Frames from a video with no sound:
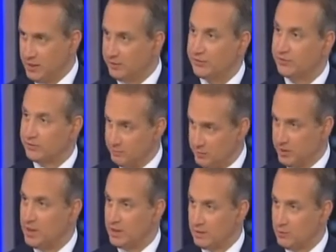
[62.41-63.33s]
and since the
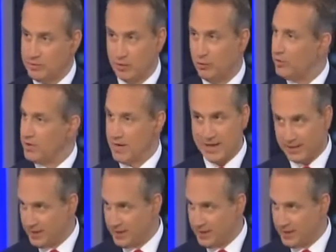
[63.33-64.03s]
beginning when there were 9